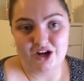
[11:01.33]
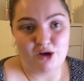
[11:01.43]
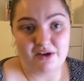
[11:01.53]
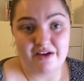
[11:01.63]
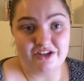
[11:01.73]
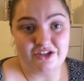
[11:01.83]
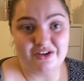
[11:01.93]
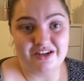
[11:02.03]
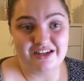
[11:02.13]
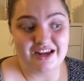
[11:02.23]
I hope you have
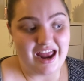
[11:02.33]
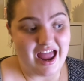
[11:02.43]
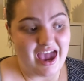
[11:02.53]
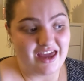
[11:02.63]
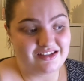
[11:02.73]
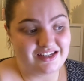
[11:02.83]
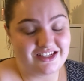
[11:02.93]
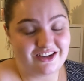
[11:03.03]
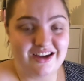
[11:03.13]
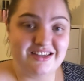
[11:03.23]
enjoyed, and I'll see
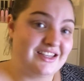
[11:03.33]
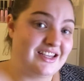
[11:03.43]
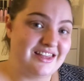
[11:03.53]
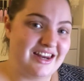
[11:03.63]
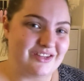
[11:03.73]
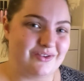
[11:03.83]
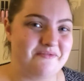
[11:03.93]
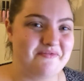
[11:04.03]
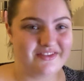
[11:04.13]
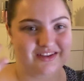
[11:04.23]
you guys in the next
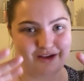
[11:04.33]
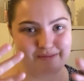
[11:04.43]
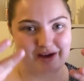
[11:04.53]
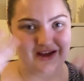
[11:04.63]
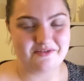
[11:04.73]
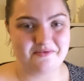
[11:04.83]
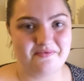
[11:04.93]
one. Goodbye.